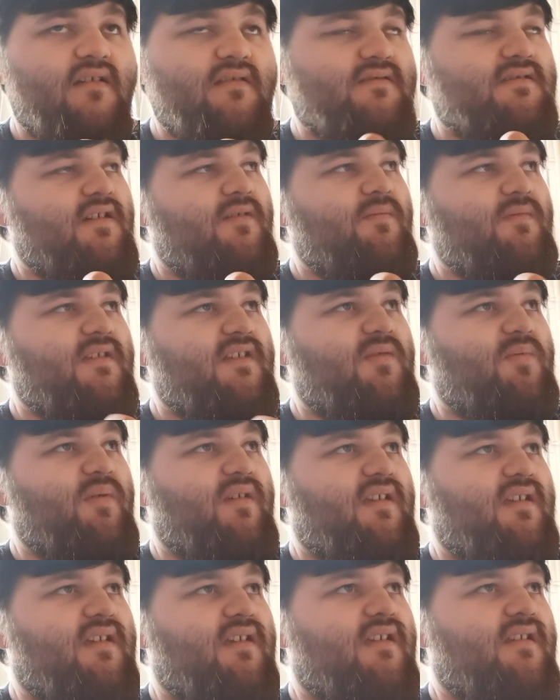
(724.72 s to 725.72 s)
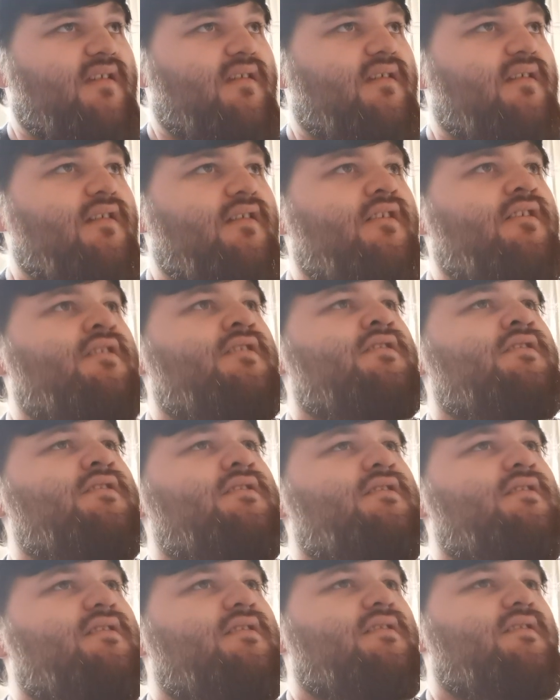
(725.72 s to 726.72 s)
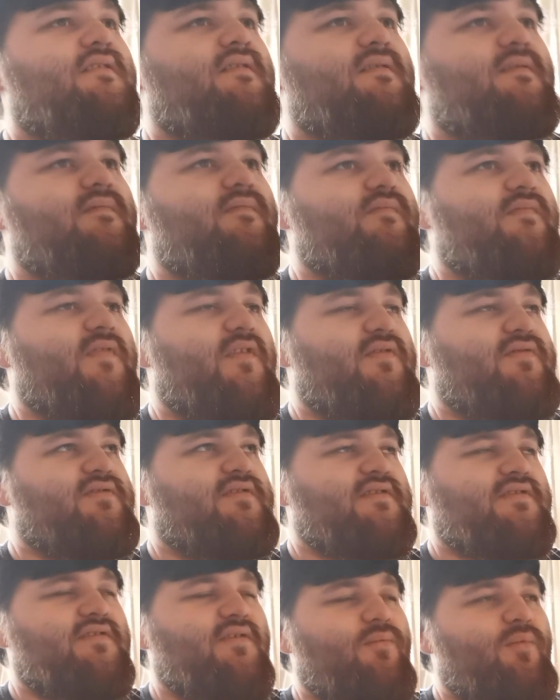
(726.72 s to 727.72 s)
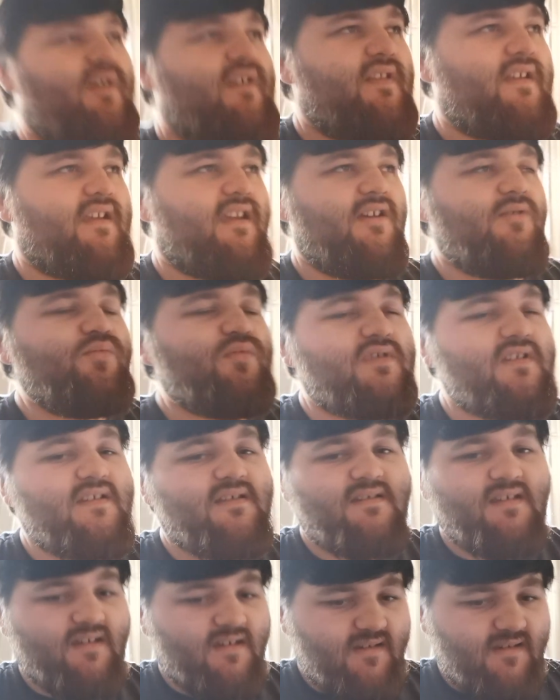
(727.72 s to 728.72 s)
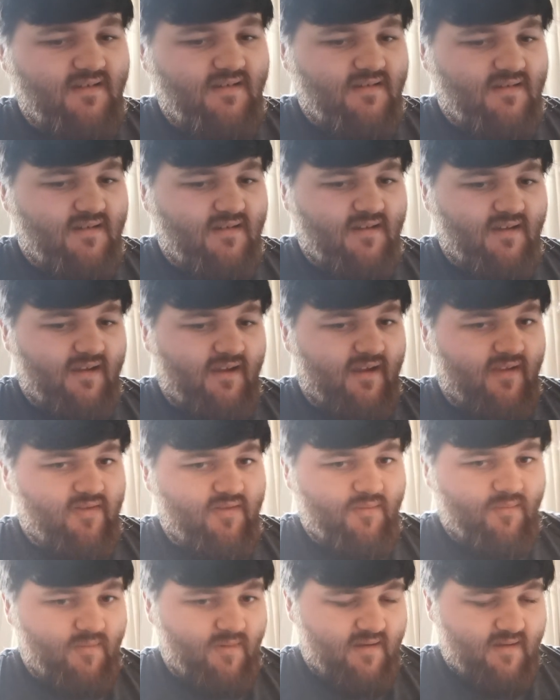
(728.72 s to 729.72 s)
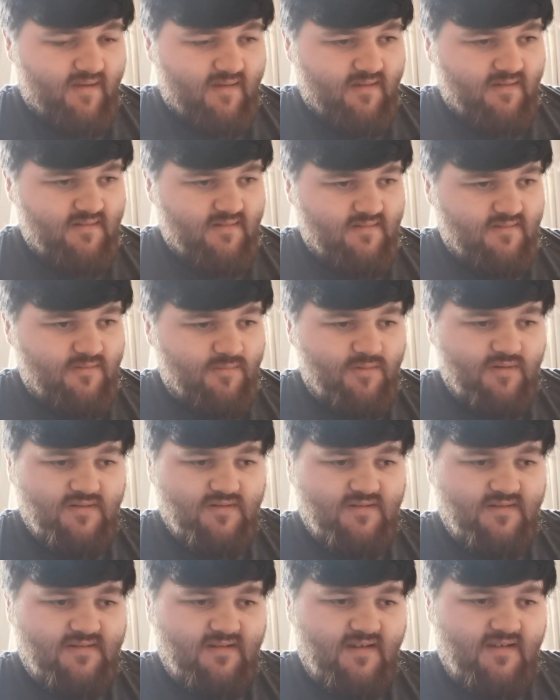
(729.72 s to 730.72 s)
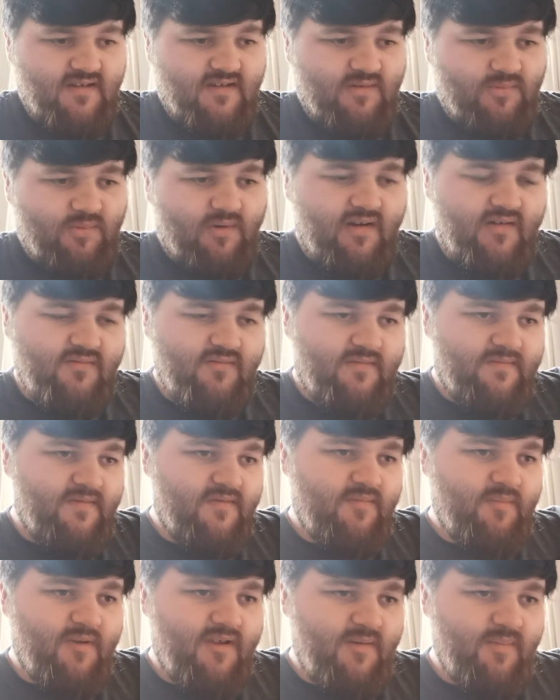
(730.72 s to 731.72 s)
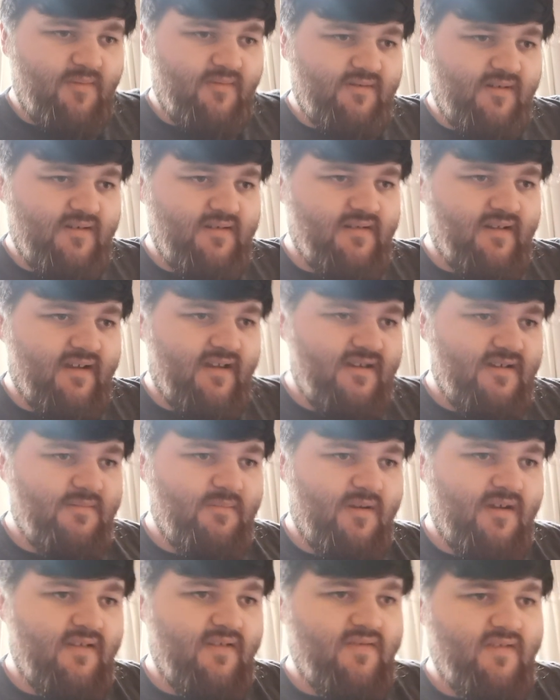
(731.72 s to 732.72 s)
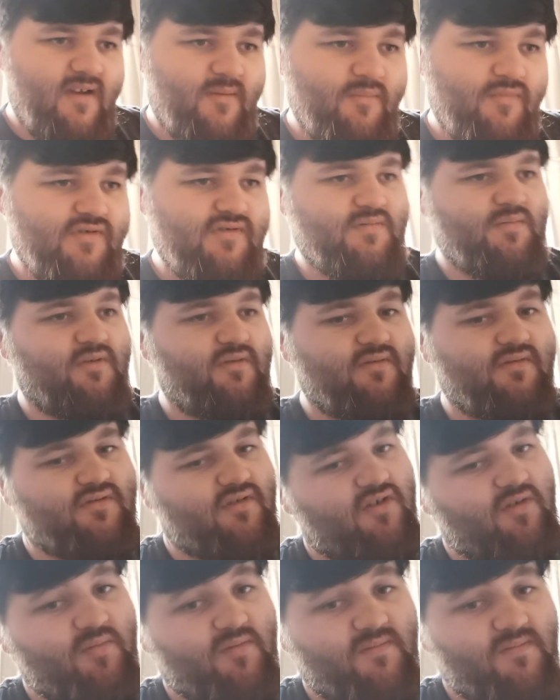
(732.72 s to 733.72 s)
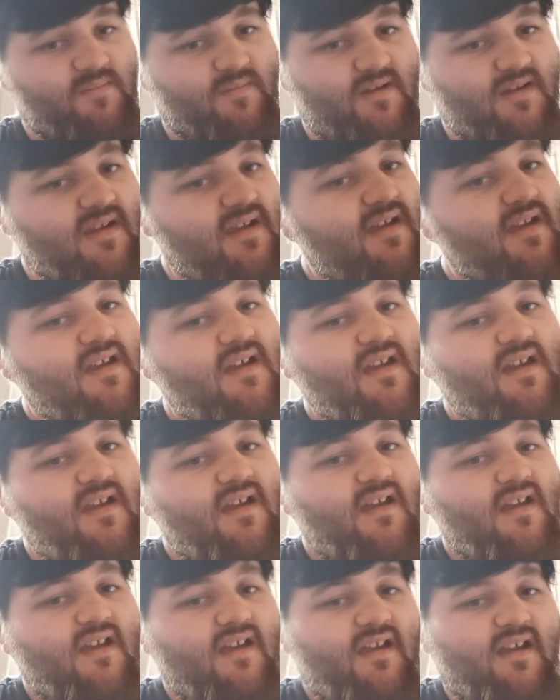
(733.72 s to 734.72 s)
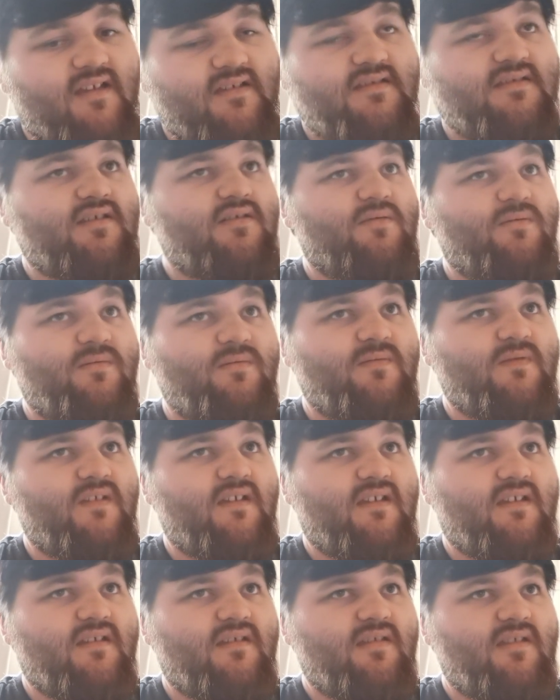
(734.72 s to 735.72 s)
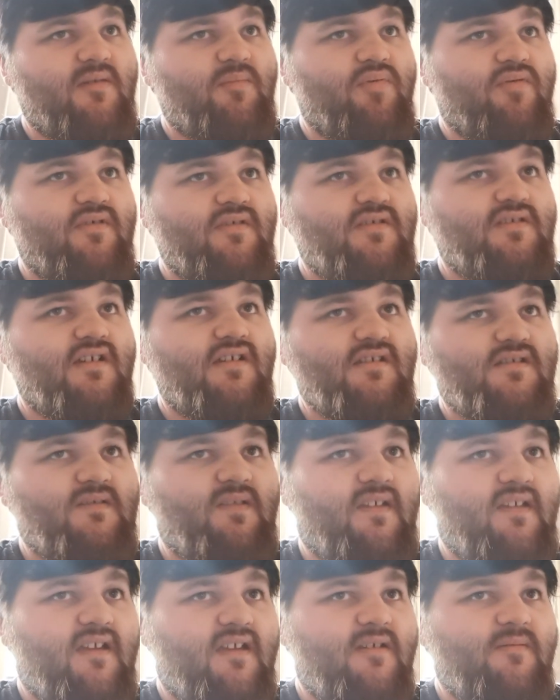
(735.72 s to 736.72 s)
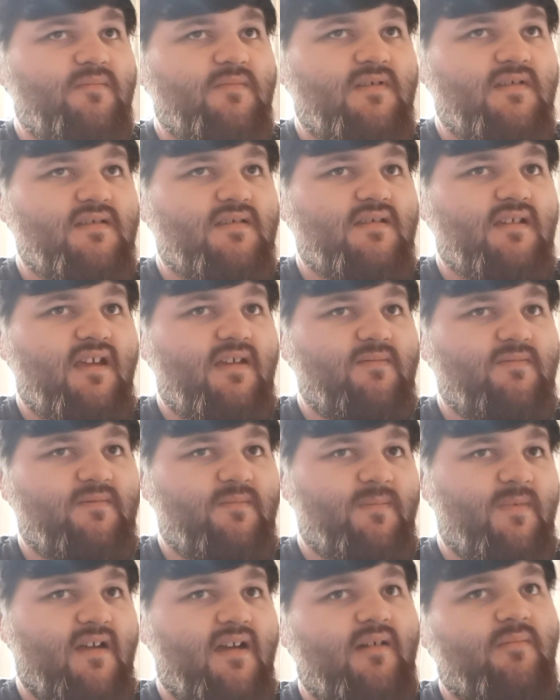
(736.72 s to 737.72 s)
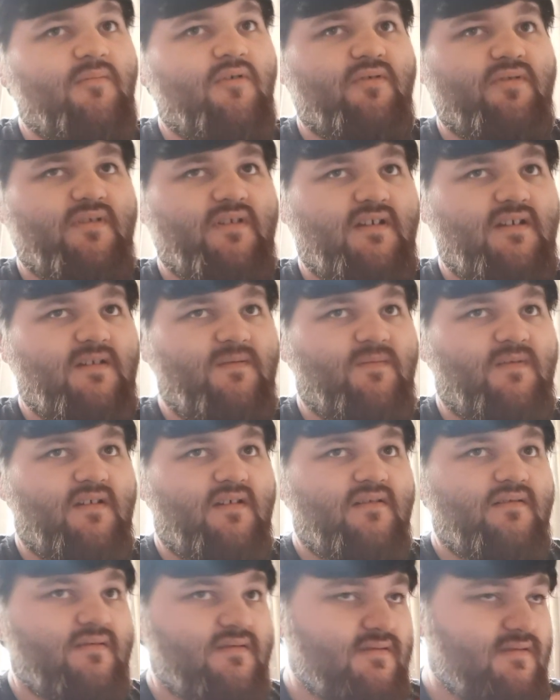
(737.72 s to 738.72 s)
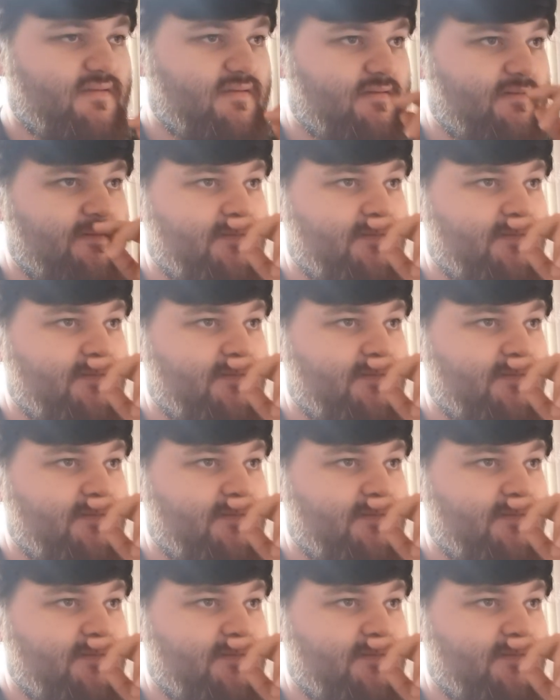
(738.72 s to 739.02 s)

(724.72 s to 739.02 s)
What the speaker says: generally speaking, just the way the game was designed and the way you can just interact with other people online made it that much more enjoyable for me. So the appreciation of the game just came from that more than anything else.